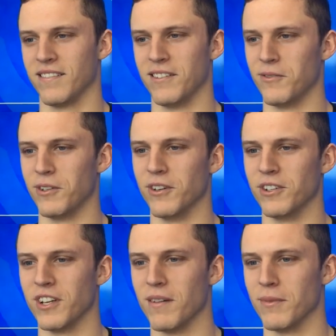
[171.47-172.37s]
you know, when you're
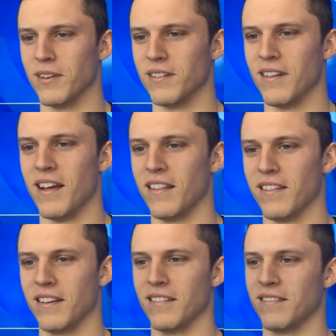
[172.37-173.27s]
a champion,
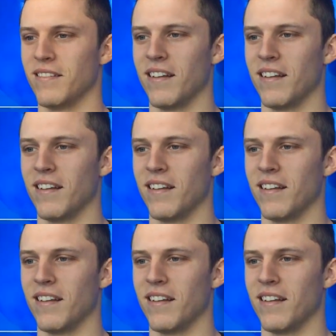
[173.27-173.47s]
anything